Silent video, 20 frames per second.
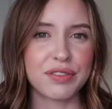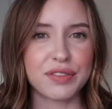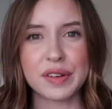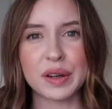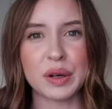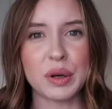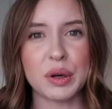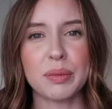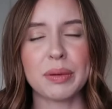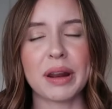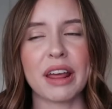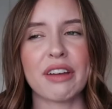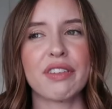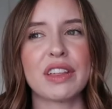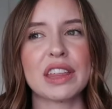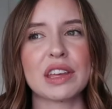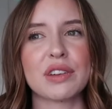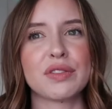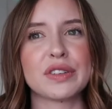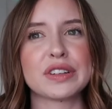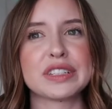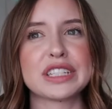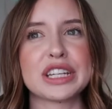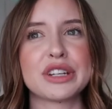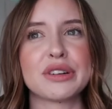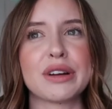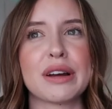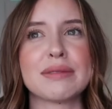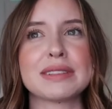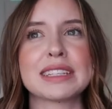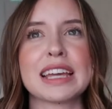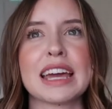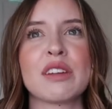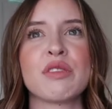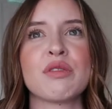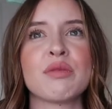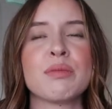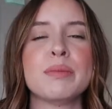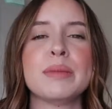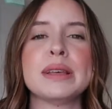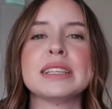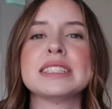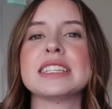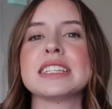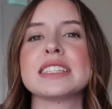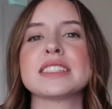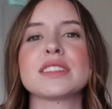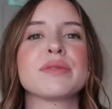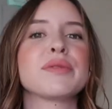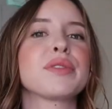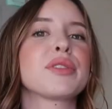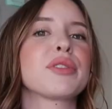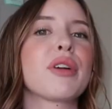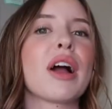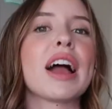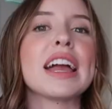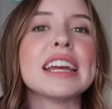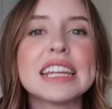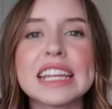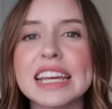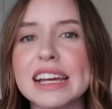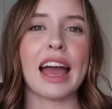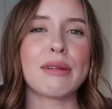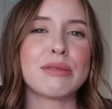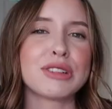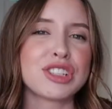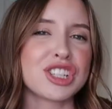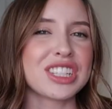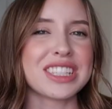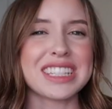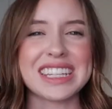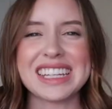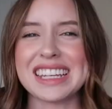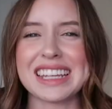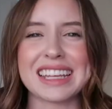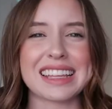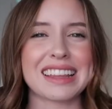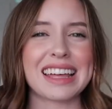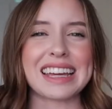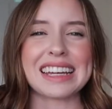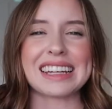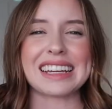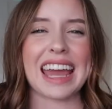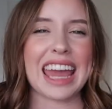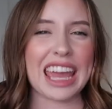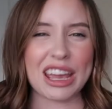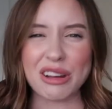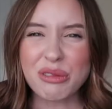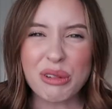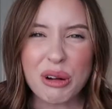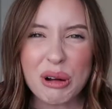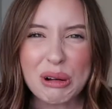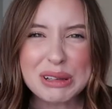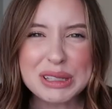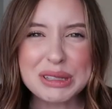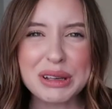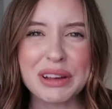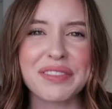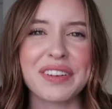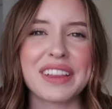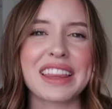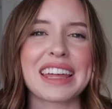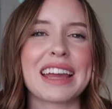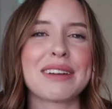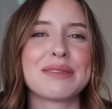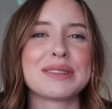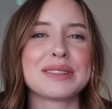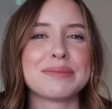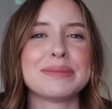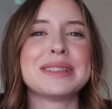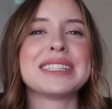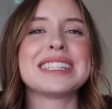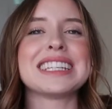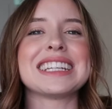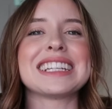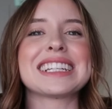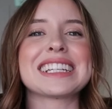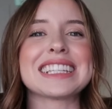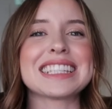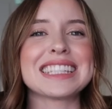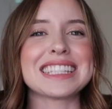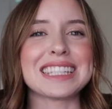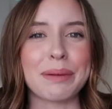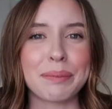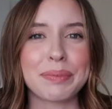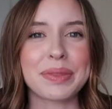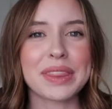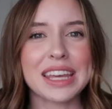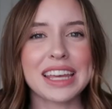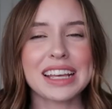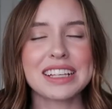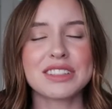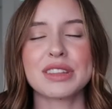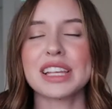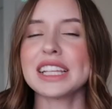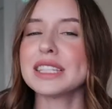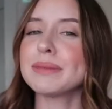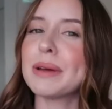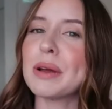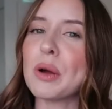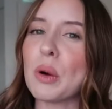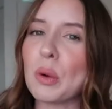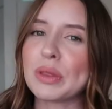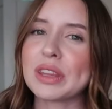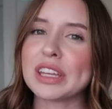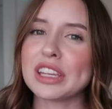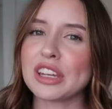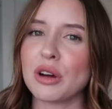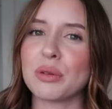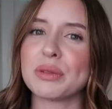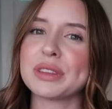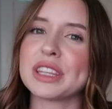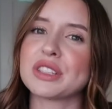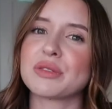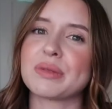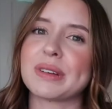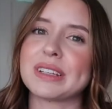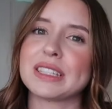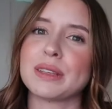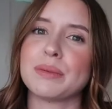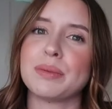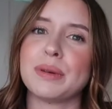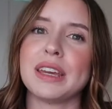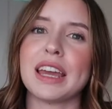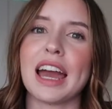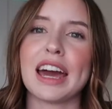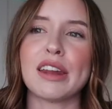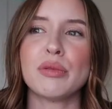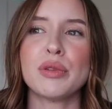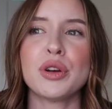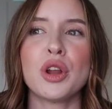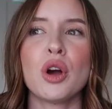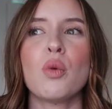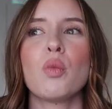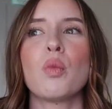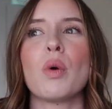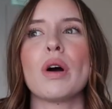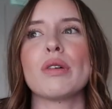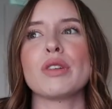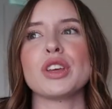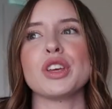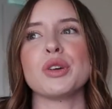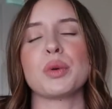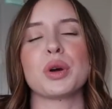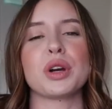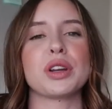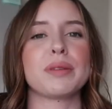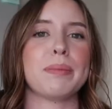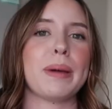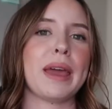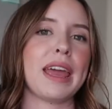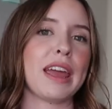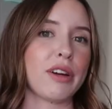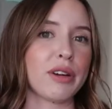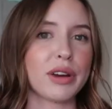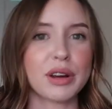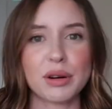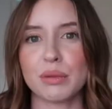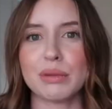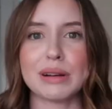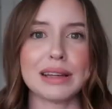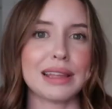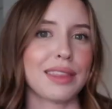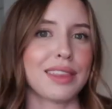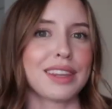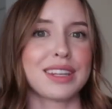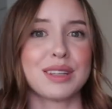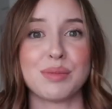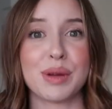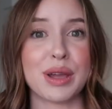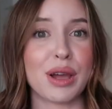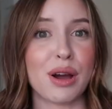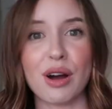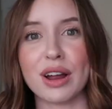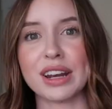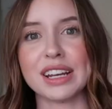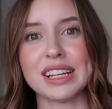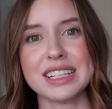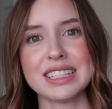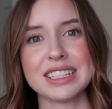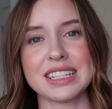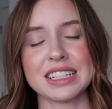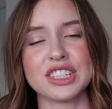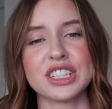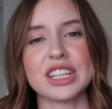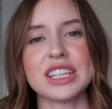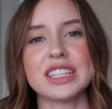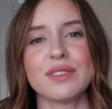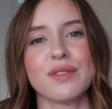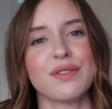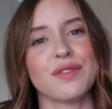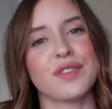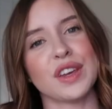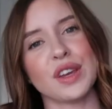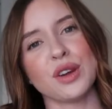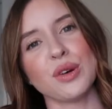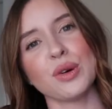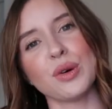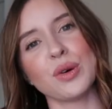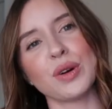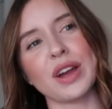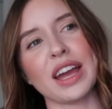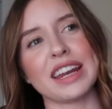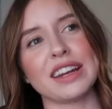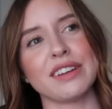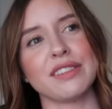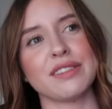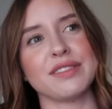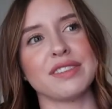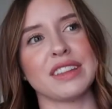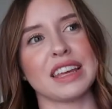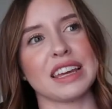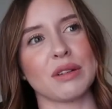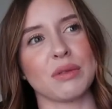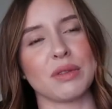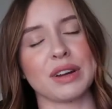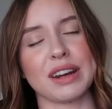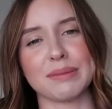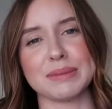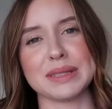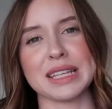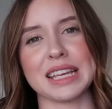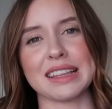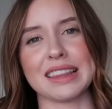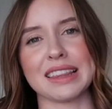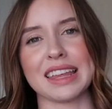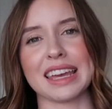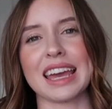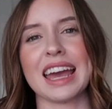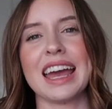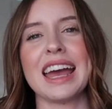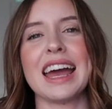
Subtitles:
food, but I felt like for dinner I was kind of missing some variety. I was just eating like egg rolls, so I felt like I was missing something. So that's my only note with this recipe. I don't know what you could pair it with, to be honest. It does feel kind of like what I'm saying, like